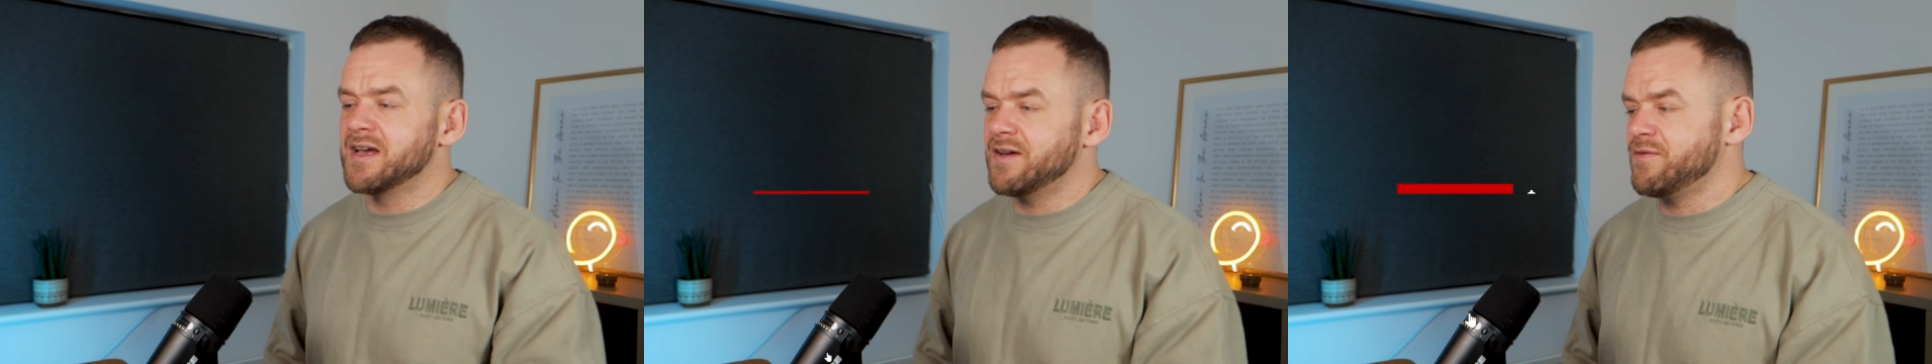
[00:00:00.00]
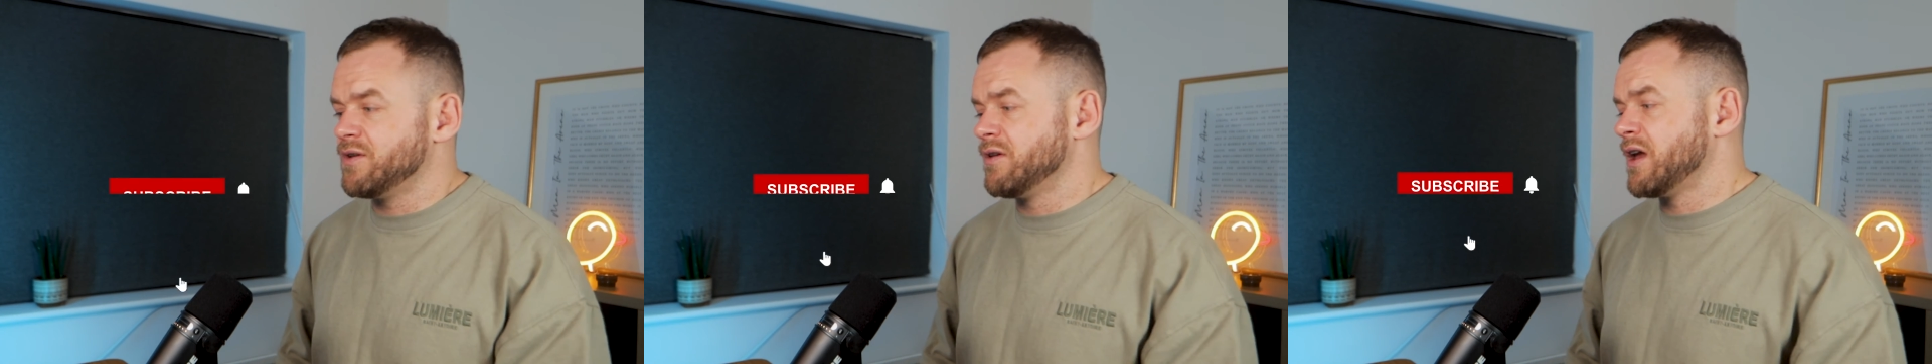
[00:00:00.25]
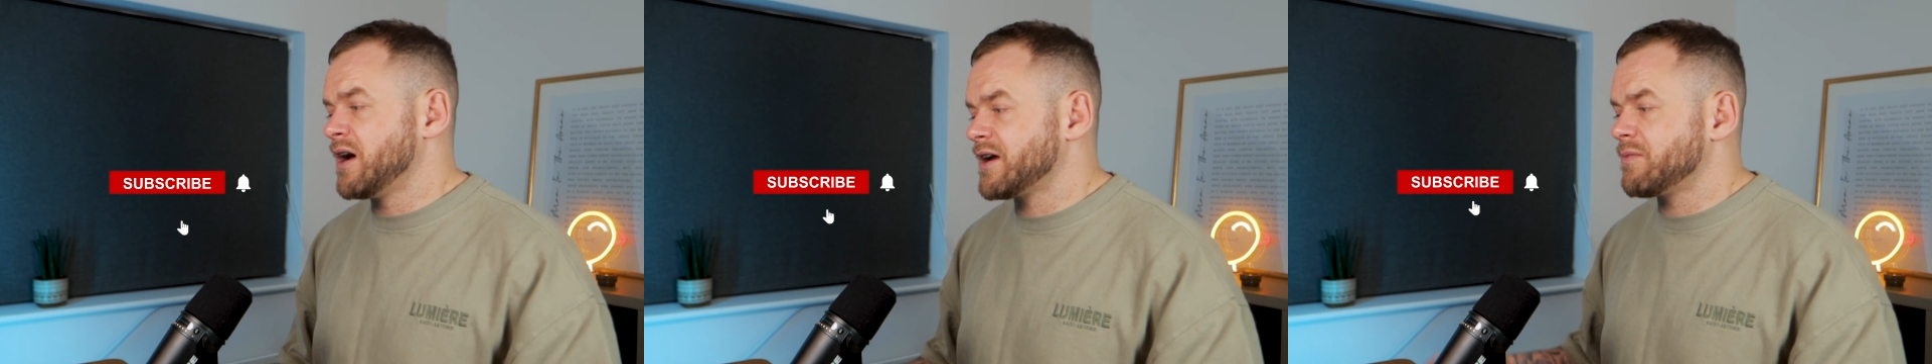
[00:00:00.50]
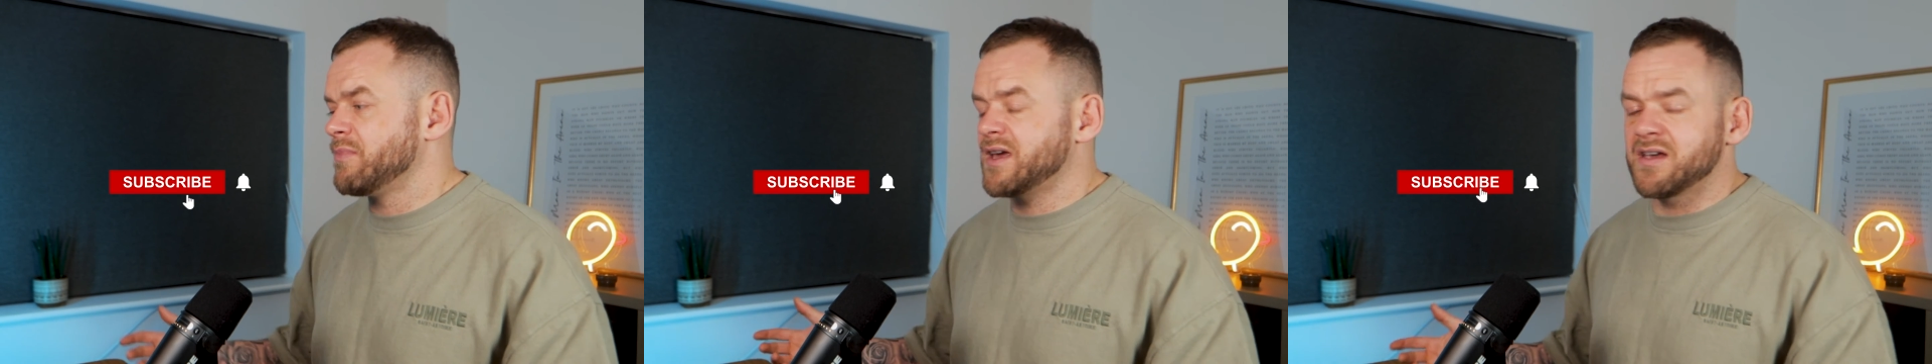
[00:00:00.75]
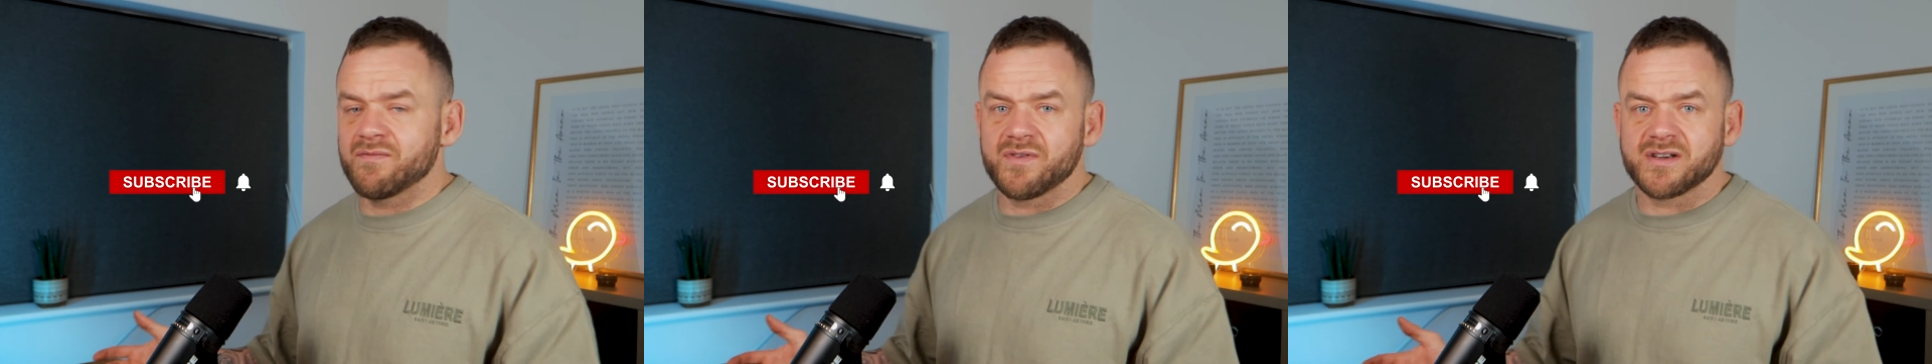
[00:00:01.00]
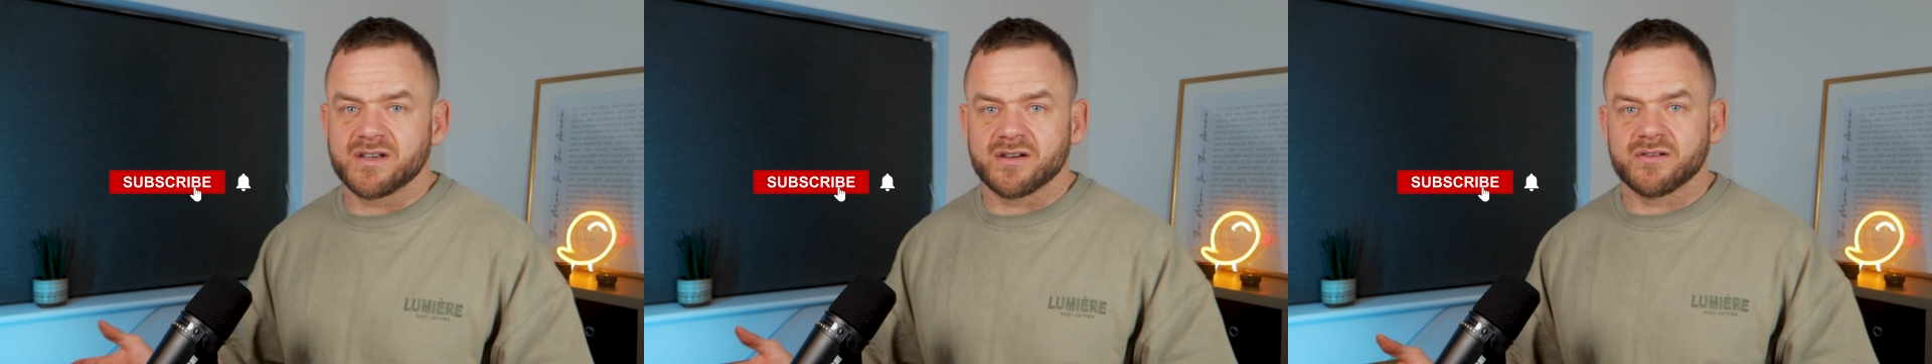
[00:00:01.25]
If you like making
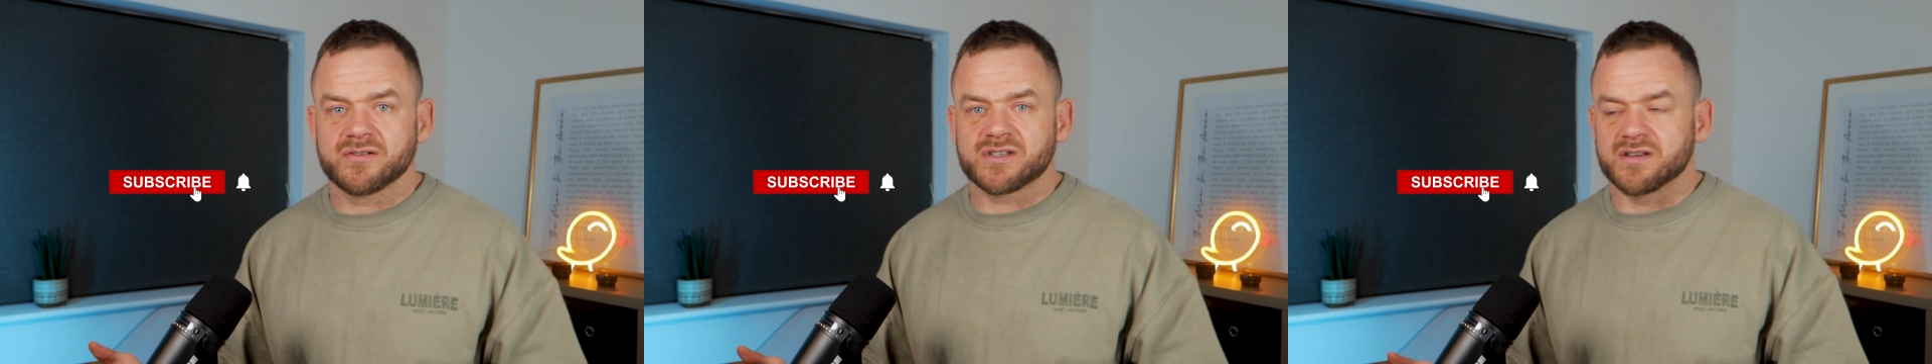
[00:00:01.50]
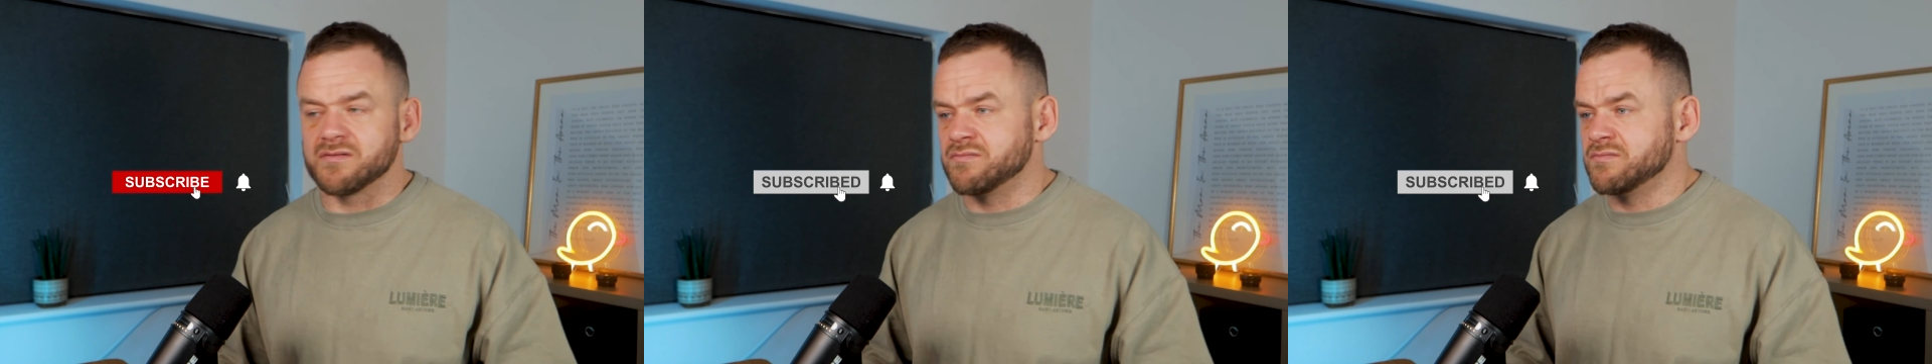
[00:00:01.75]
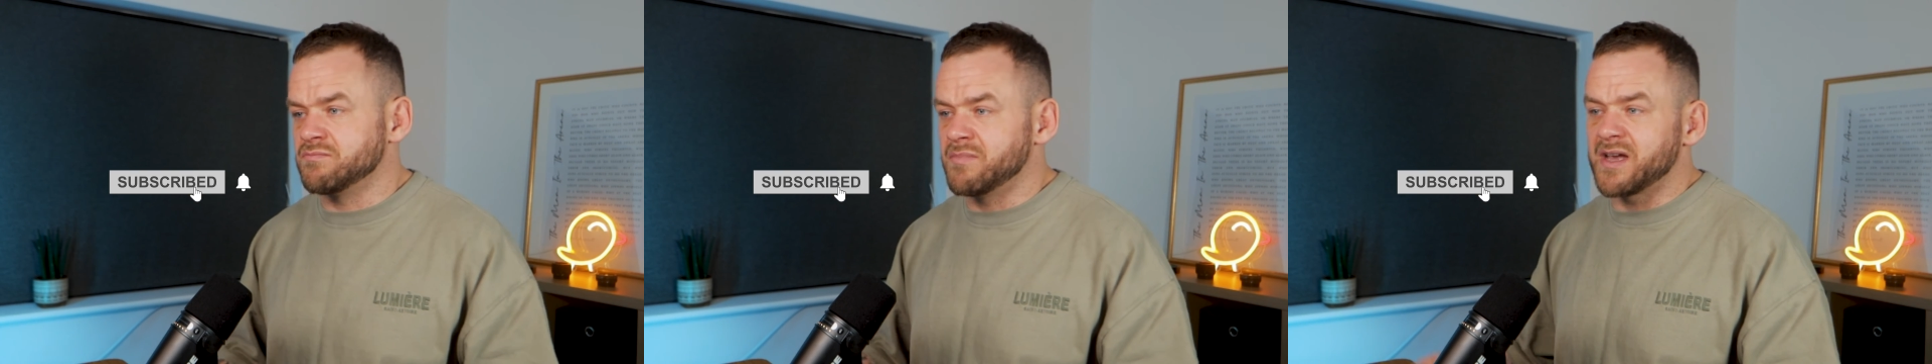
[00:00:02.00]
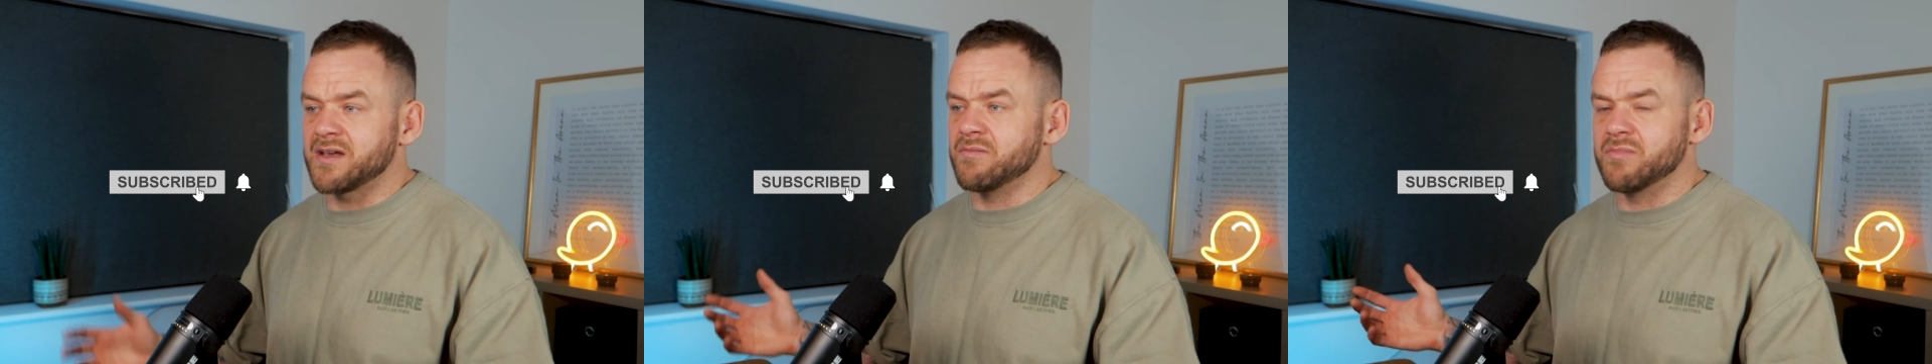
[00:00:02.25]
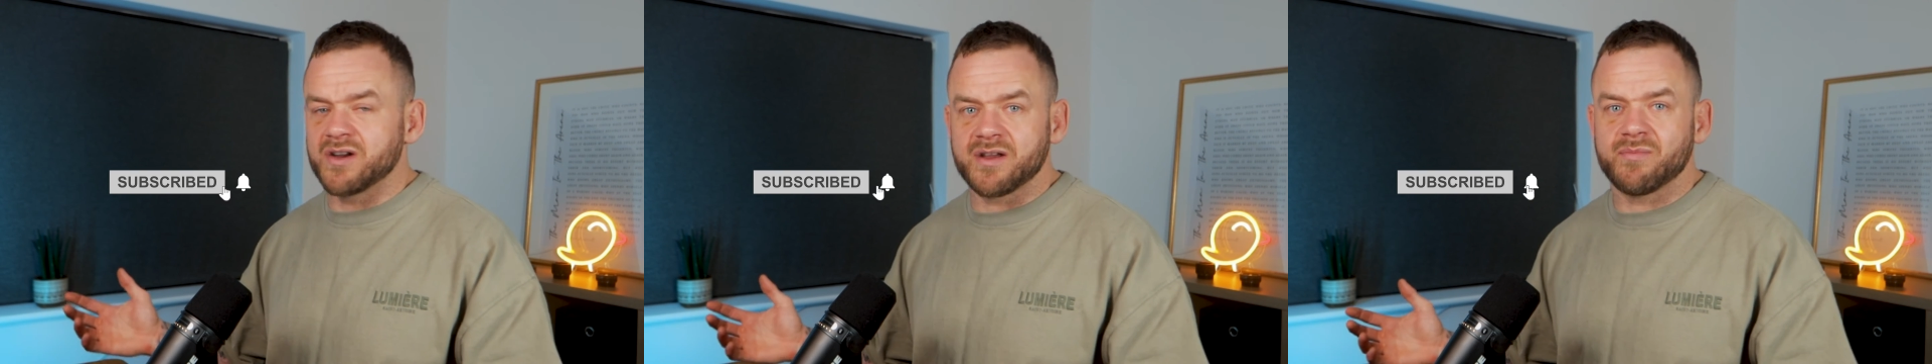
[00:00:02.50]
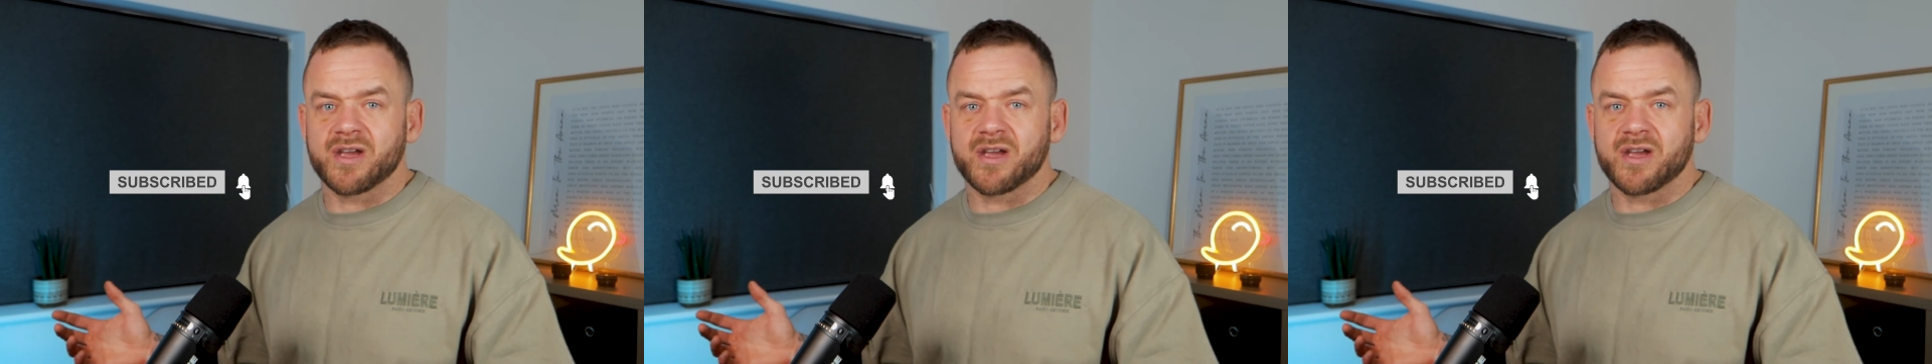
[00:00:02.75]
videos and making money,